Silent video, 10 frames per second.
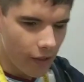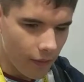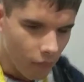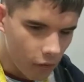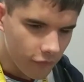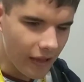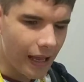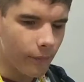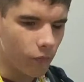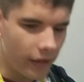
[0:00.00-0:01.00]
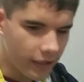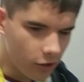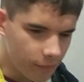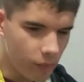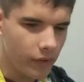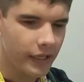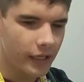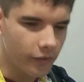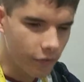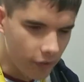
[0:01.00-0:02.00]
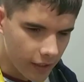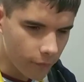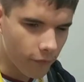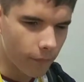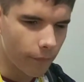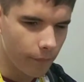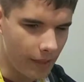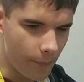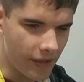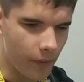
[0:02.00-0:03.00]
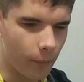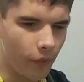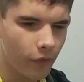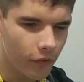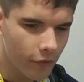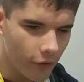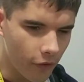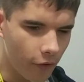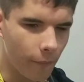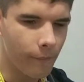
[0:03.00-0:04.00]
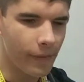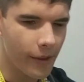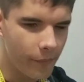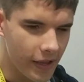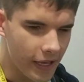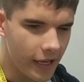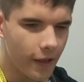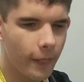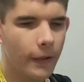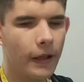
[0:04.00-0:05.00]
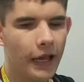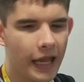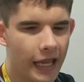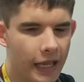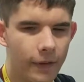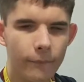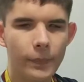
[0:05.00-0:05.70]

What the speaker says: There are times where you could be reading a document, maybe a book, or maybe a